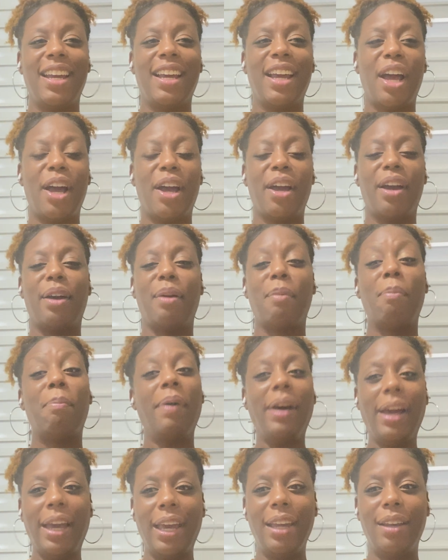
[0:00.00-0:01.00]

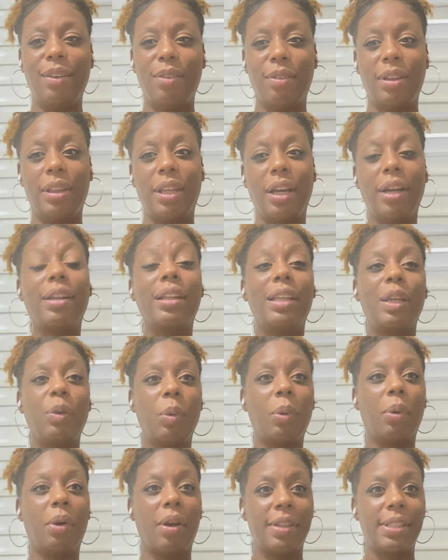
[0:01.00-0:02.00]
But luckily, we
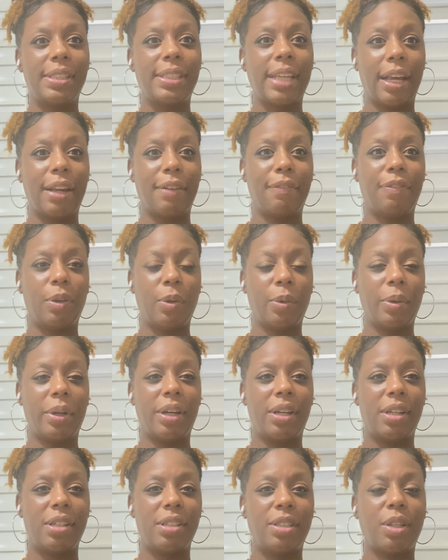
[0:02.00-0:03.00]
were on the second
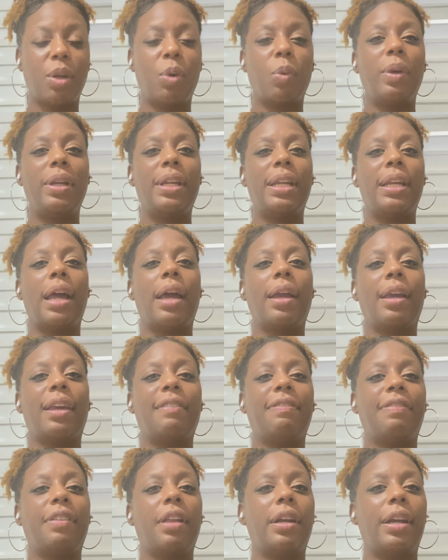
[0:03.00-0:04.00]
floor, so we did not
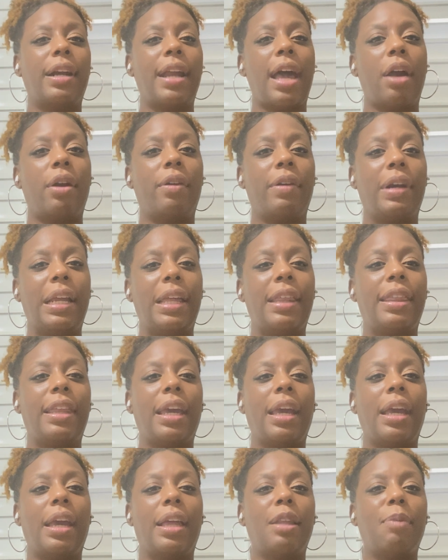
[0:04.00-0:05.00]
get flooded out or
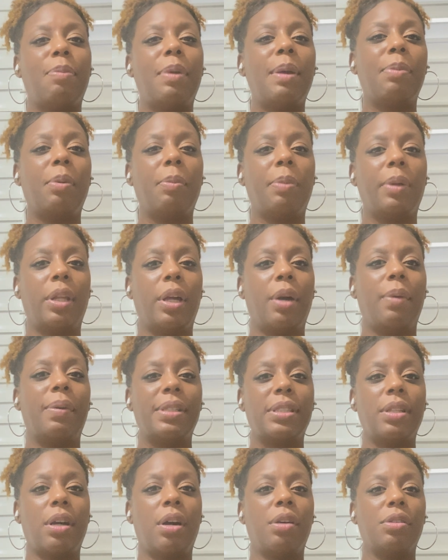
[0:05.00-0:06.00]
anything, and the people below
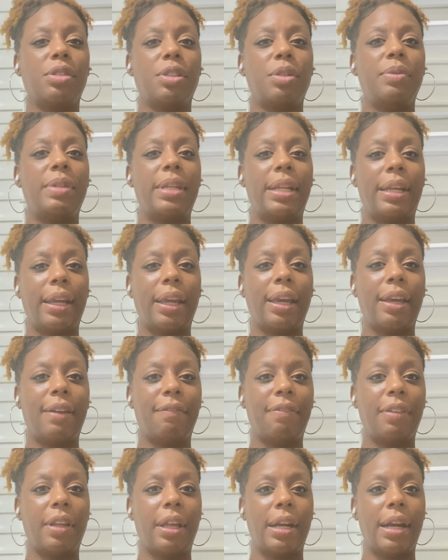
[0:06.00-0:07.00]
us also didn't get
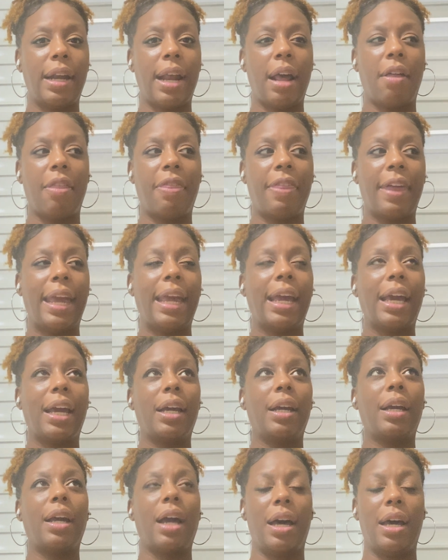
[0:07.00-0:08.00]
flooded out, thank
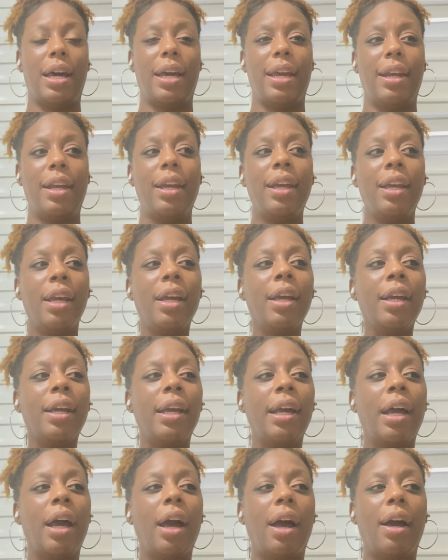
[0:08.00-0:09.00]
God.
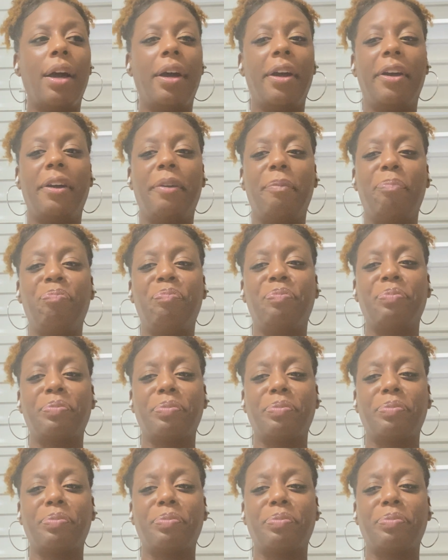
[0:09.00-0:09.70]
Um,